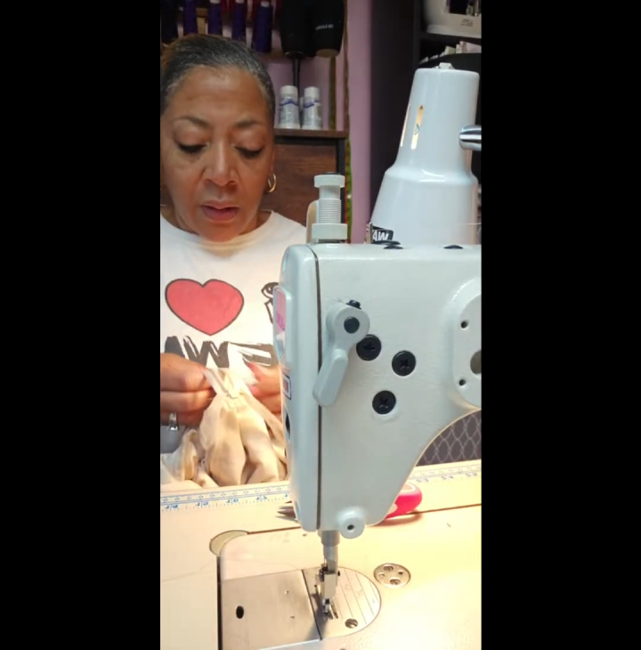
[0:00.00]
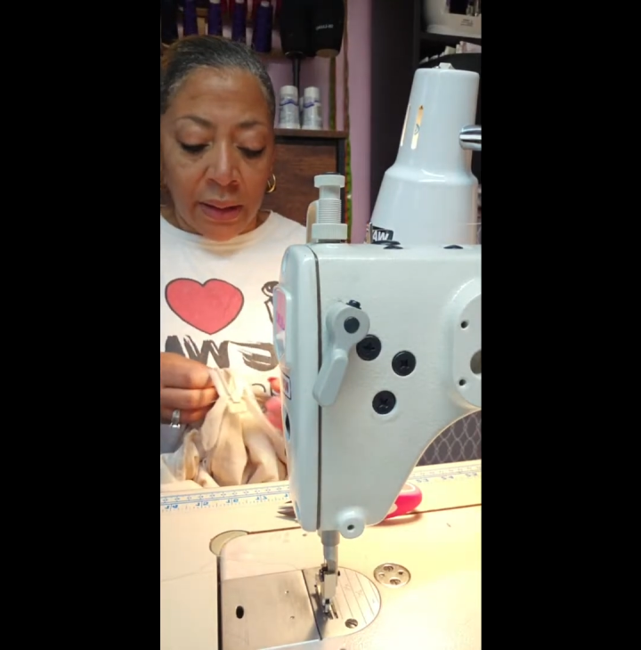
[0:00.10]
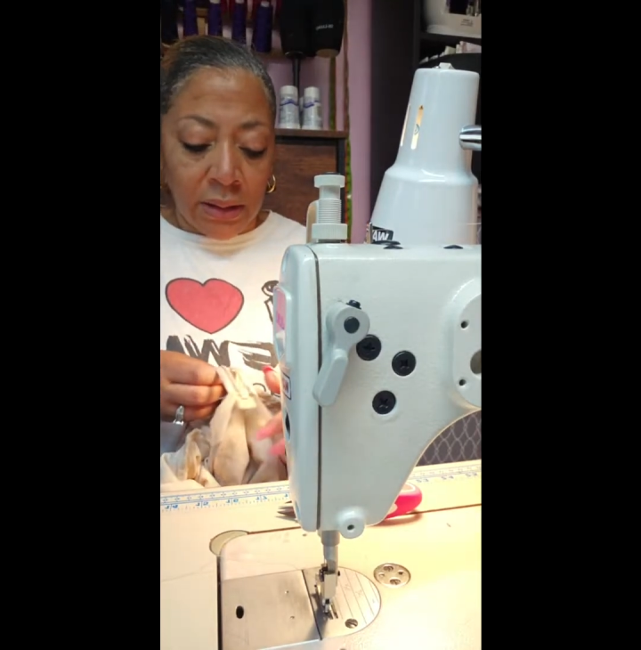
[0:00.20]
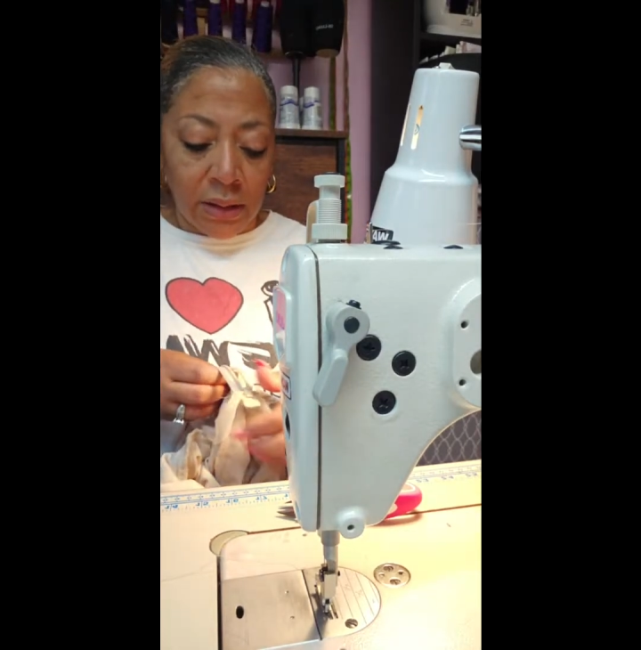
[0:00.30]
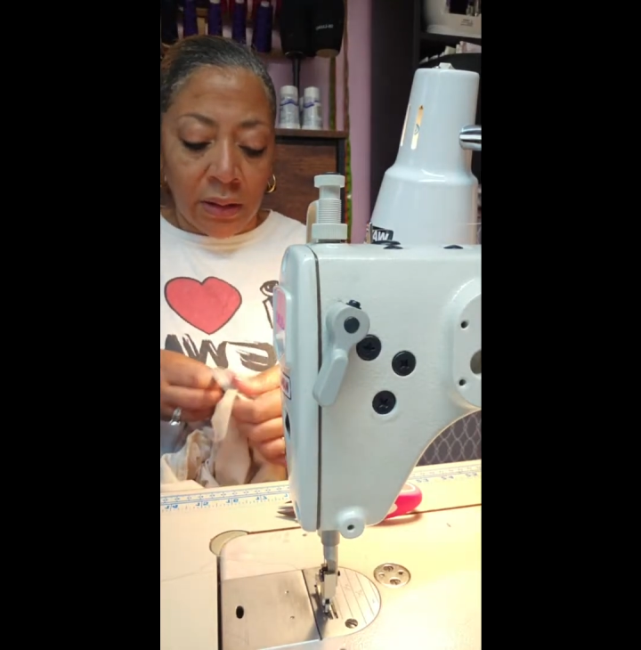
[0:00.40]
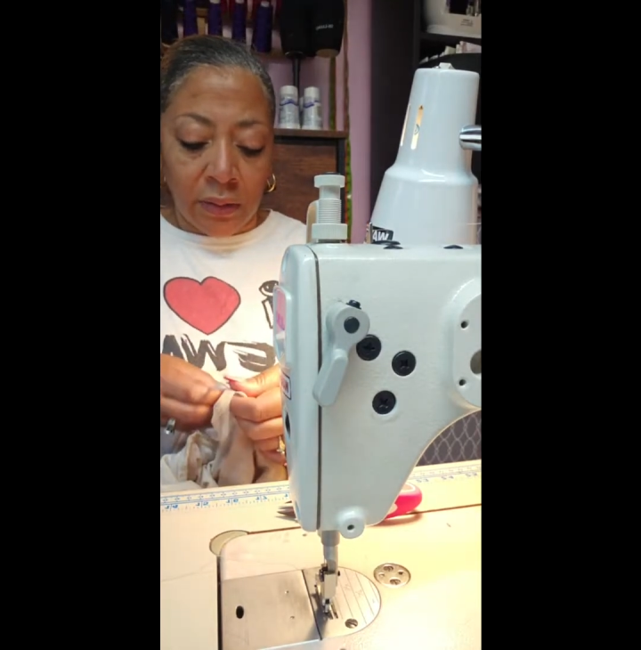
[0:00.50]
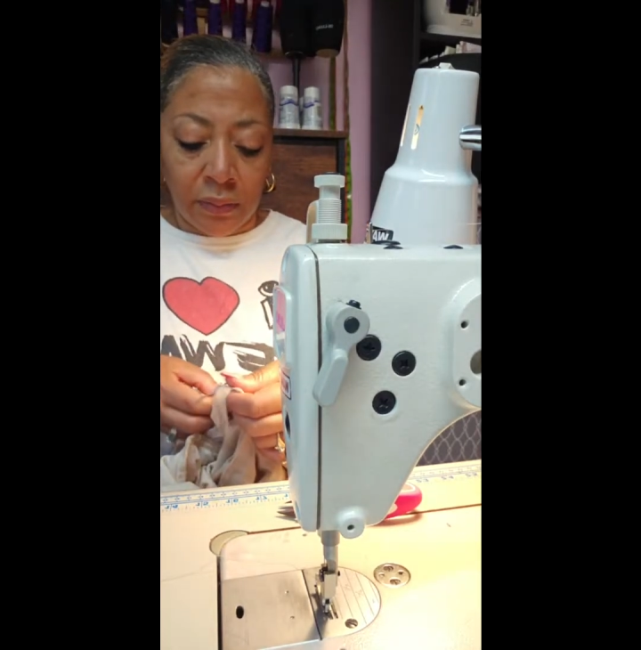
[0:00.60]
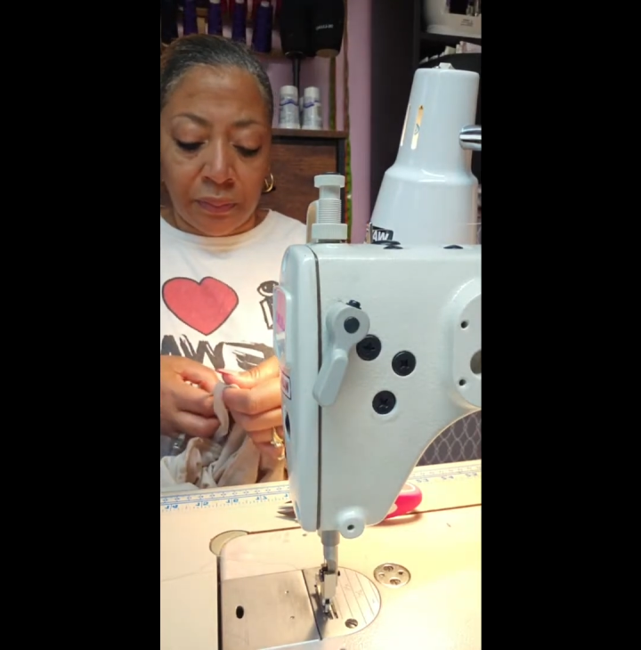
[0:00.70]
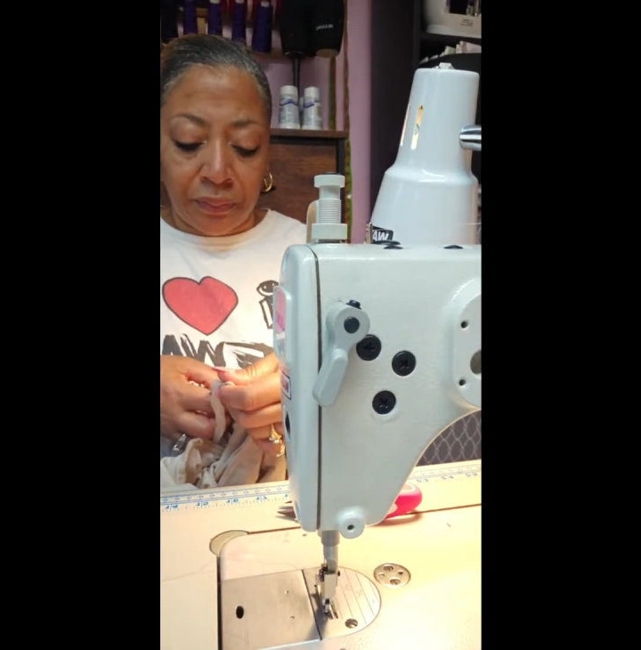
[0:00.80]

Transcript: right. So